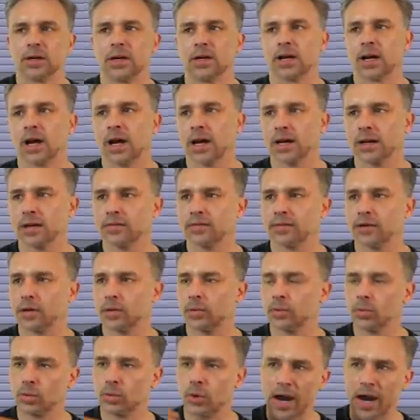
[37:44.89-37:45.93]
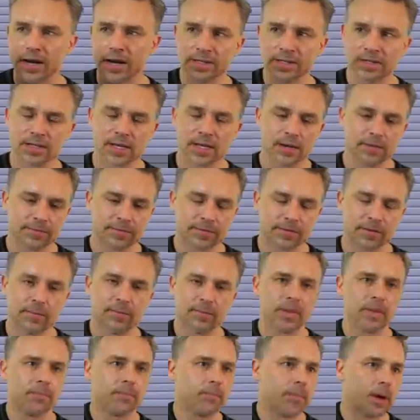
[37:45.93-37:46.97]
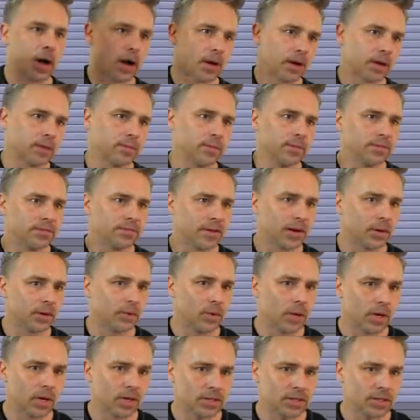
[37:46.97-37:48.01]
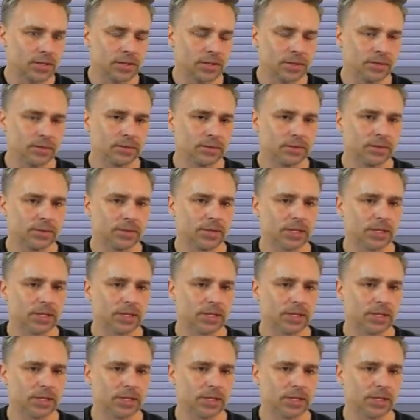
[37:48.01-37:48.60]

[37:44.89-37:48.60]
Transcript: kind of rise up from the bottom if I want to.